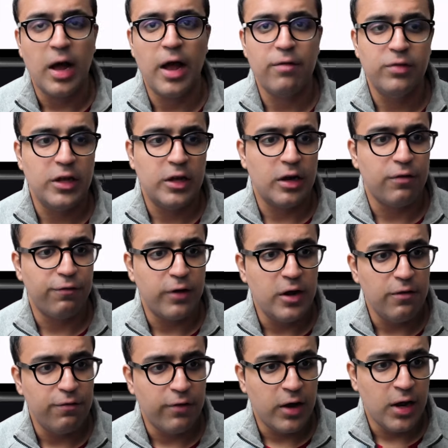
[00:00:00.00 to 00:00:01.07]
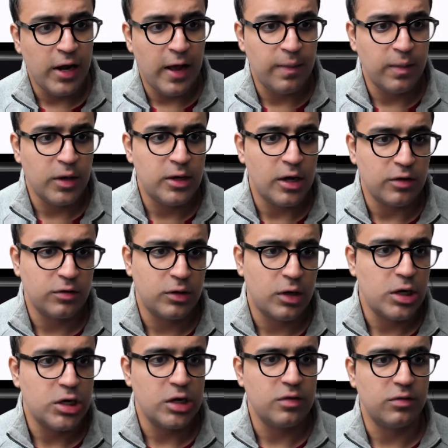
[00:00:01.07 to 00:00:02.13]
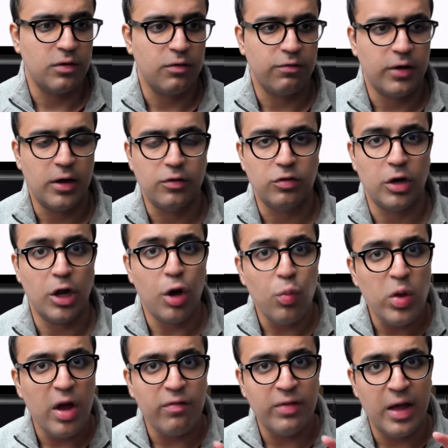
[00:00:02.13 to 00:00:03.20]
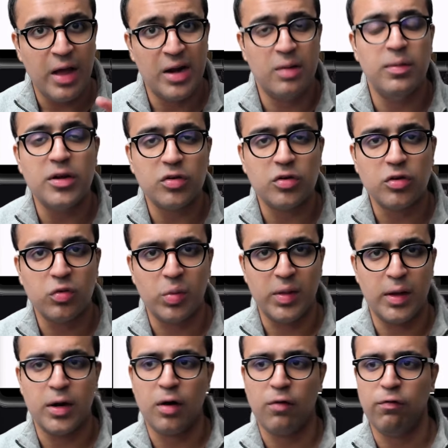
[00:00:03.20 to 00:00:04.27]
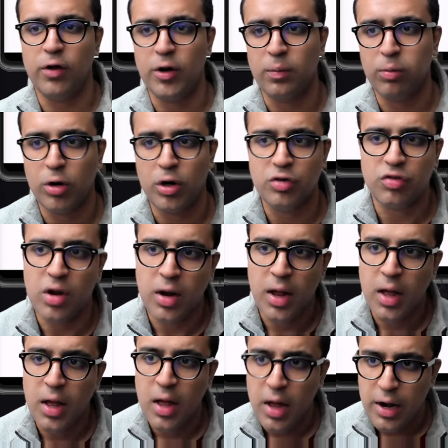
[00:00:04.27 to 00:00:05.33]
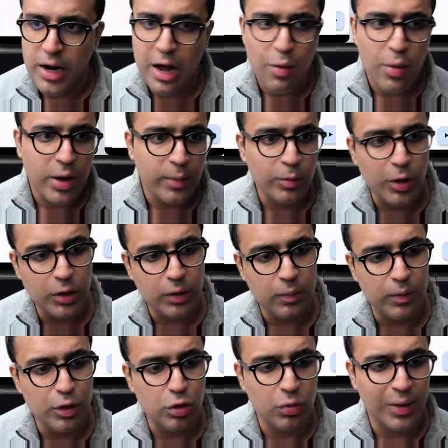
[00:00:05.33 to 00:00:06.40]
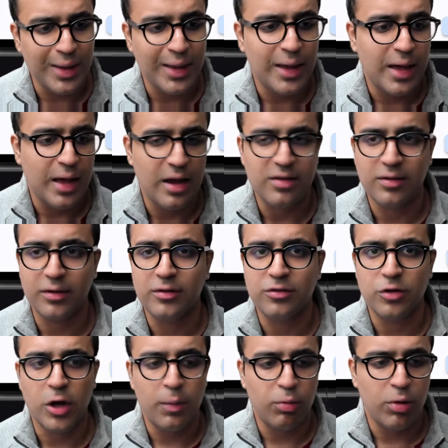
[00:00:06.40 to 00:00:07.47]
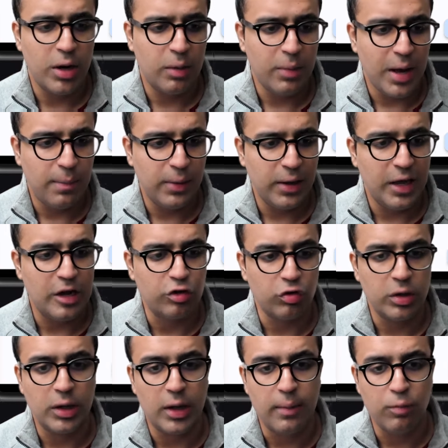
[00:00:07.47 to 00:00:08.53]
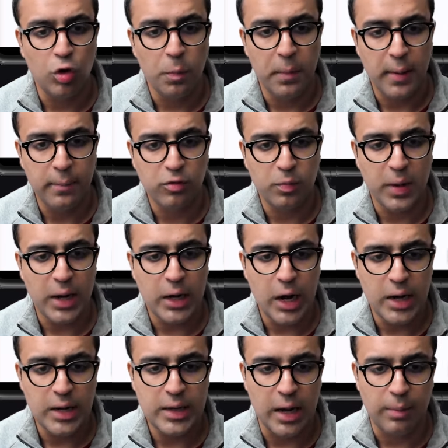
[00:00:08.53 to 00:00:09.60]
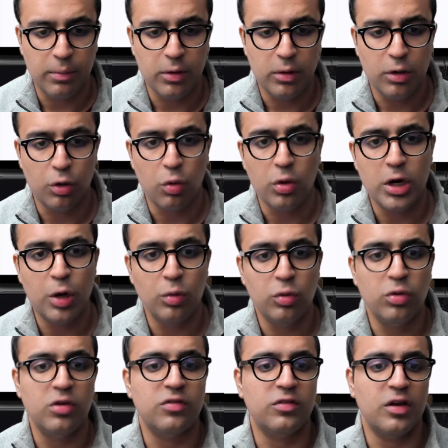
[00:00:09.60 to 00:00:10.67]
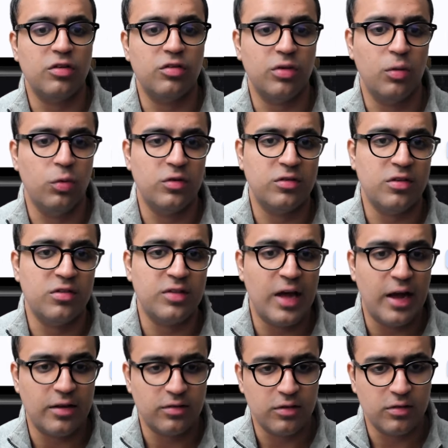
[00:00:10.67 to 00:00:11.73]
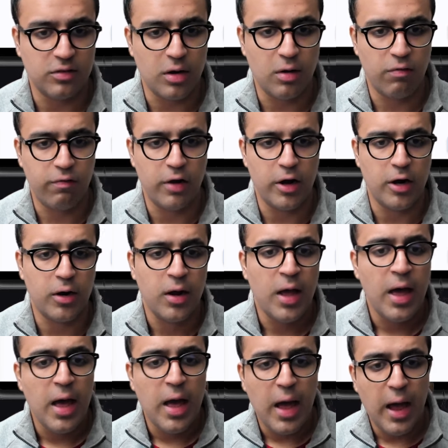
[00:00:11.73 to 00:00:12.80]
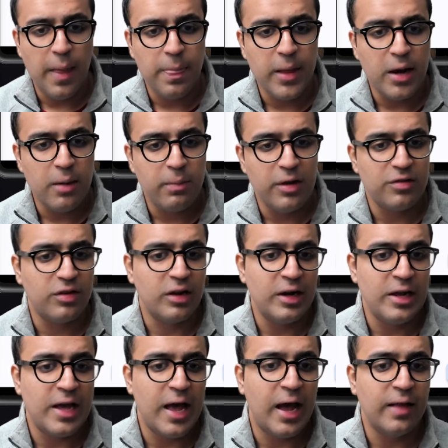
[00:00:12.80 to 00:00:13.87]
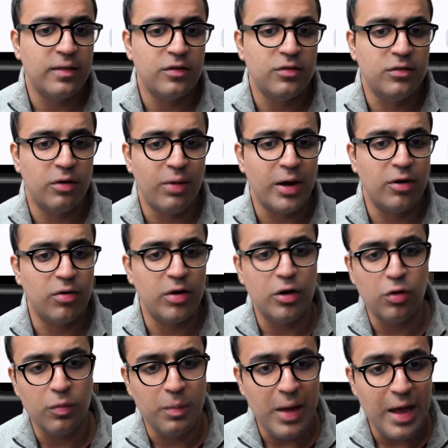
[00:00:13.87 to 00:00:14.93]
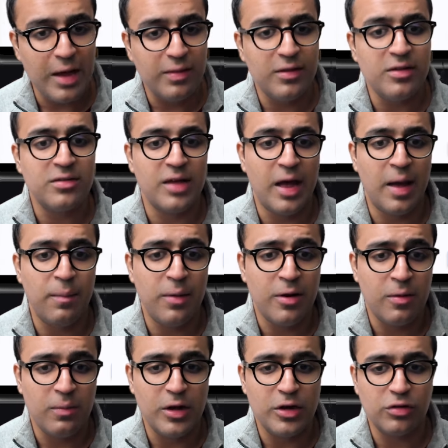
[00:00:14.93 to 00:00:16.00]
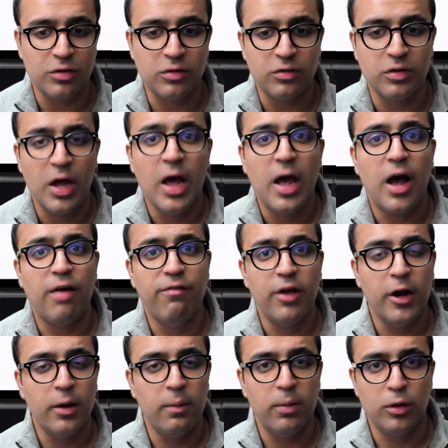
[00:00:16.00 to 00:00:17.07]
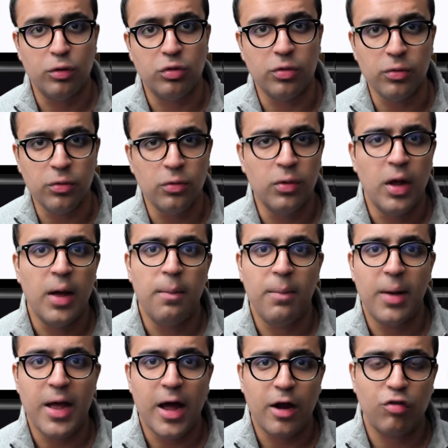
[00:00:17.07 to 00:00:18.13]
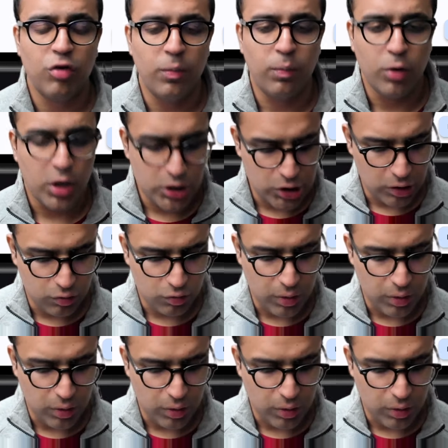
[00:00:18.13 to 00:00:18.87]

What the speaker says: I have the confetti file and the ducks.json file. So now we have the animations within our Flutter project. Now what I'm going to be doing is I'll stop running my application, come to pubspec.yaml, go down to the section which says assets under Flutter, and then basically add this directory to make these animations available to my actual project.